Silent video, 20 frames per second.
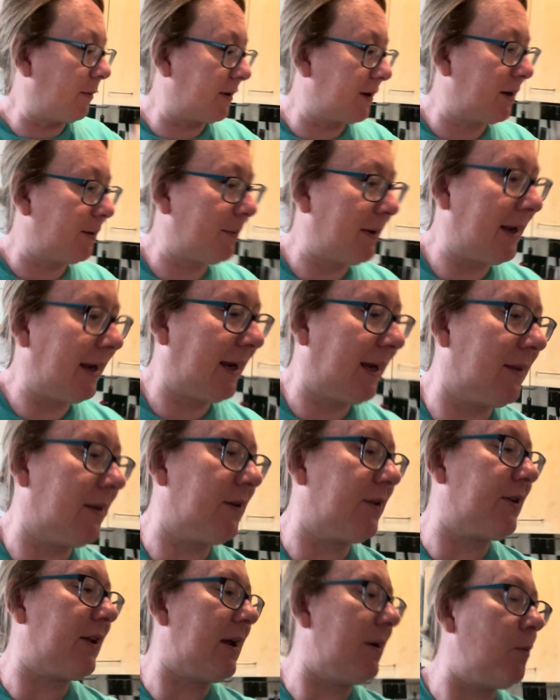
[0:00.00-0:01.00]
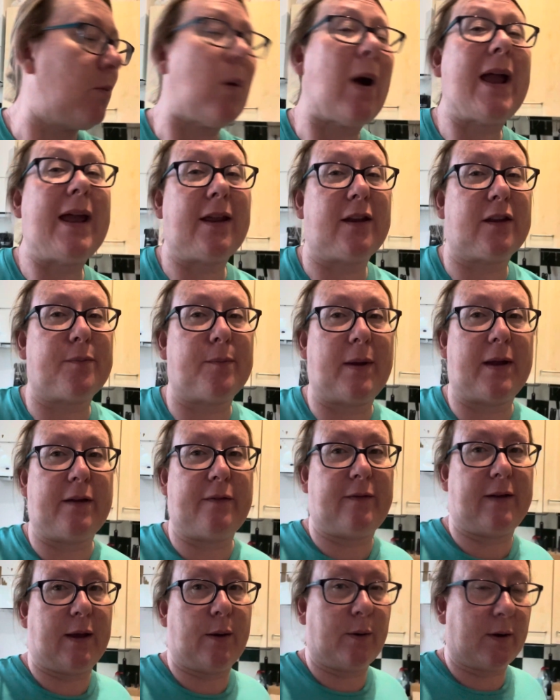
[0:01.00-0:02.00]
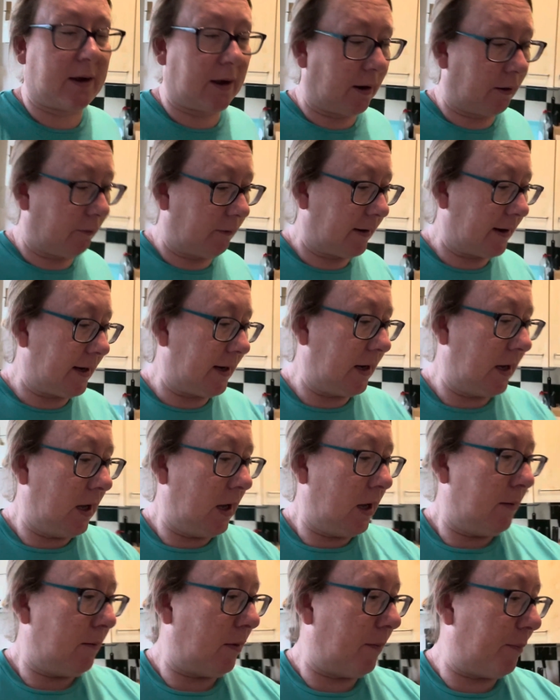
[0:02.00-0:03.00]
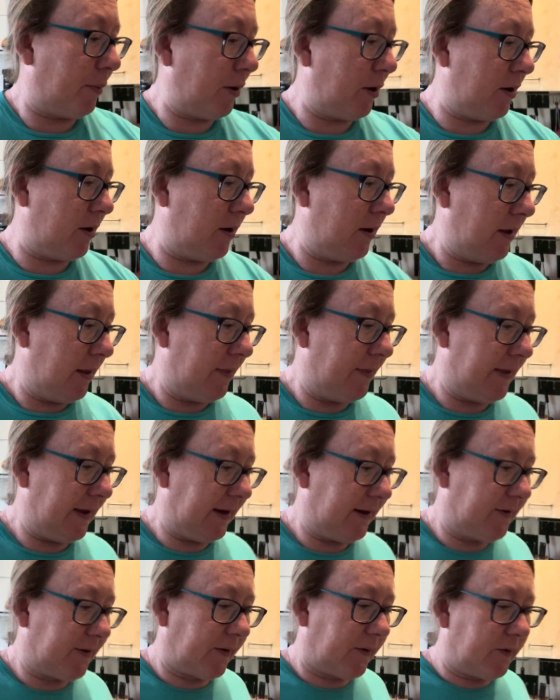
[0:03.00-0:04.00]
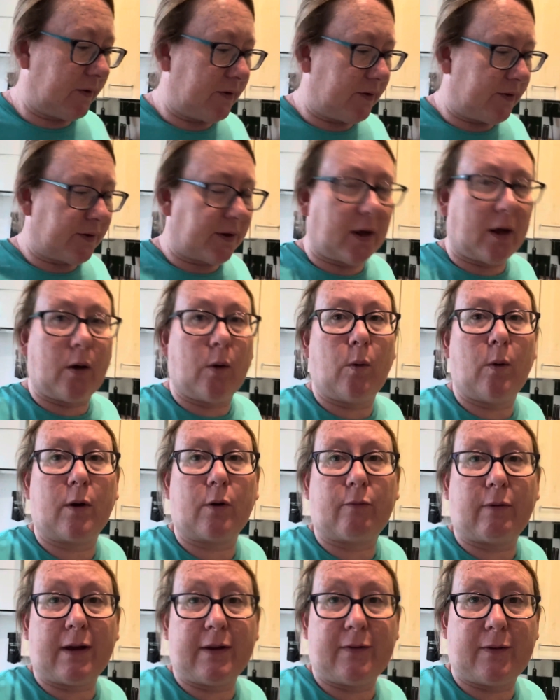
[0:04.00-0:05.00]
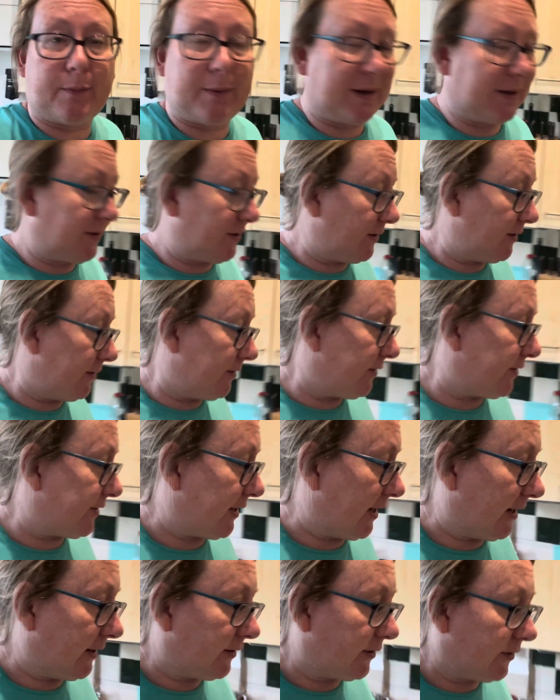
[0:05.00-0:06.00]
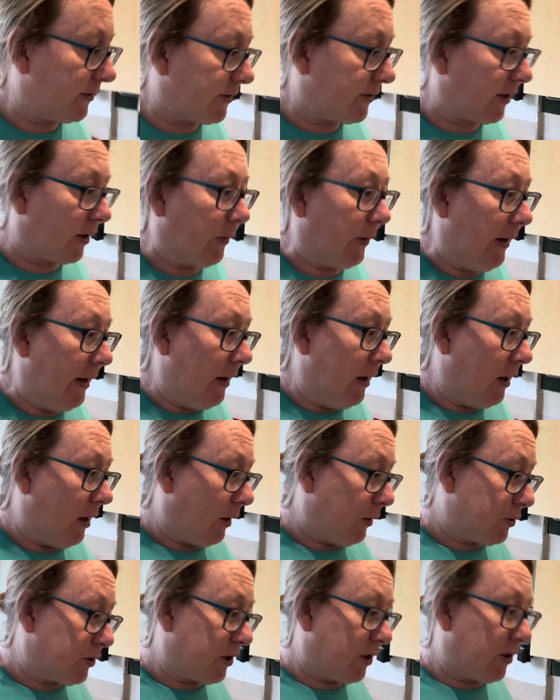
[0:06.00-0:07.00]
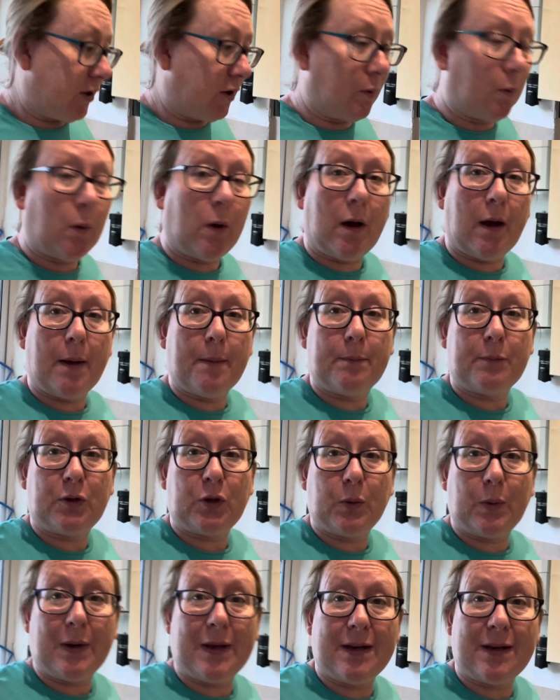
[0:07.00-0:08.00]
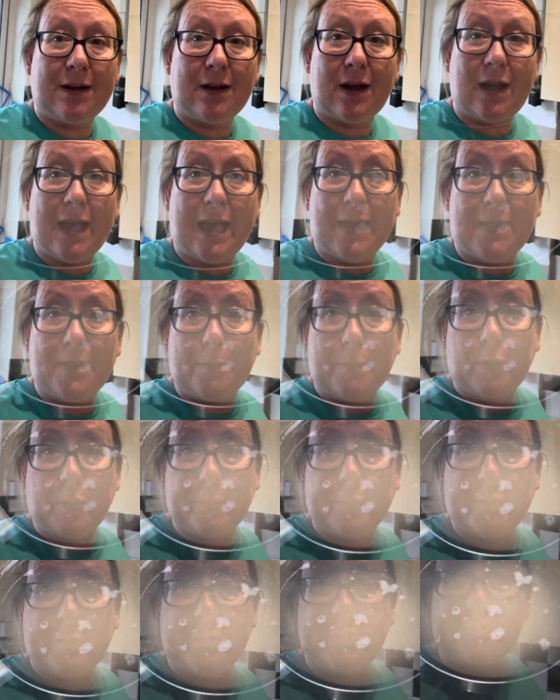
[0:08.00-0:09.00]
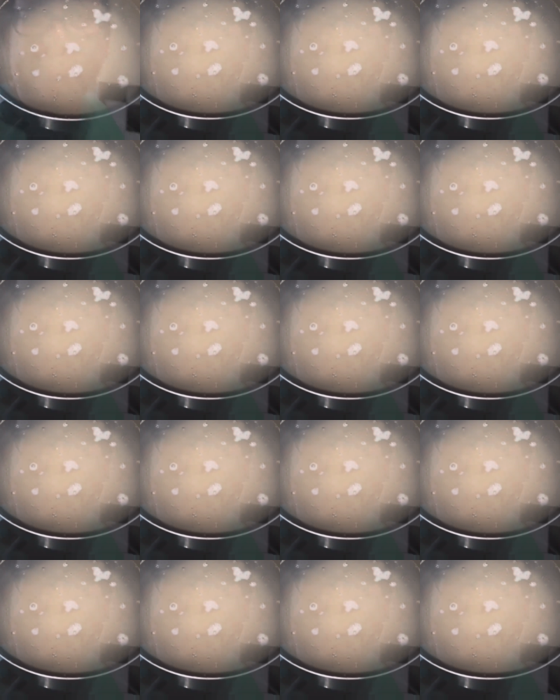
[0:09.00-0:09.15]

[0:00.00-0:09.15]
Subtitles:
gonna make it the same way as Mayflower curry but put the Sohan style gravy mix in instead. So I'll show you what I'm doing at the moment. So